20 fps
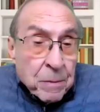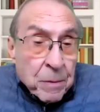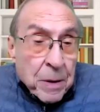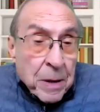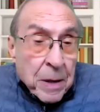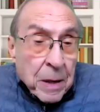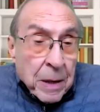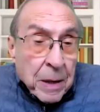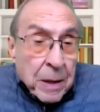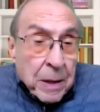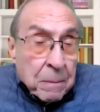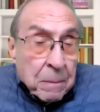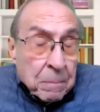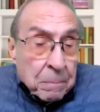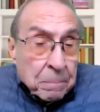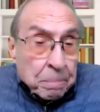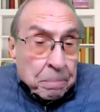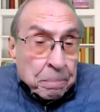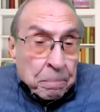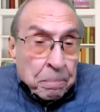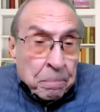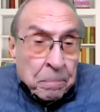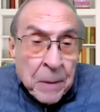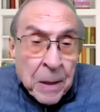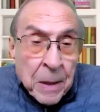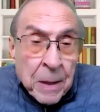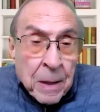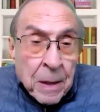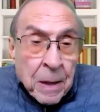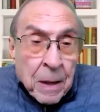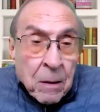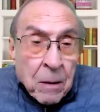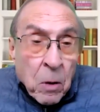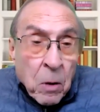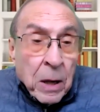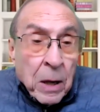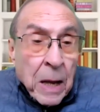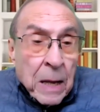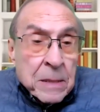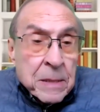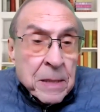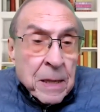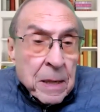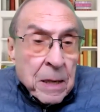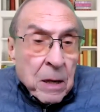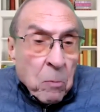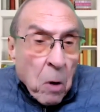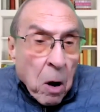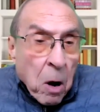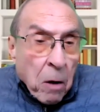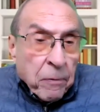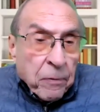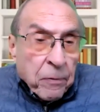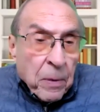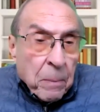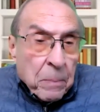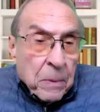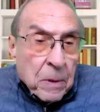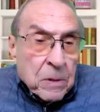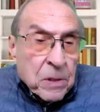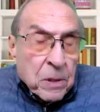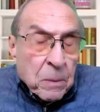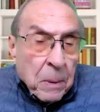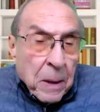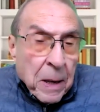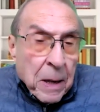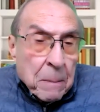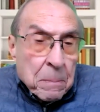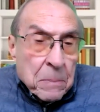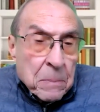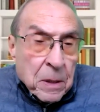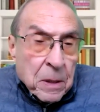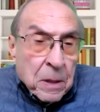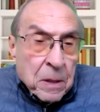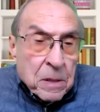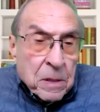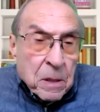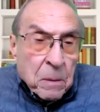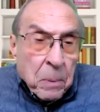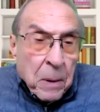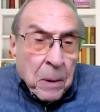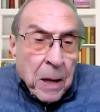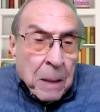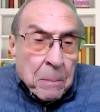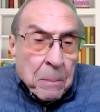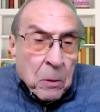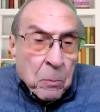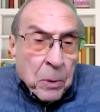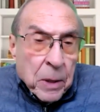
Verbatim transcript: really. Mm. Well, I tell you what, from the sublime to the sublime,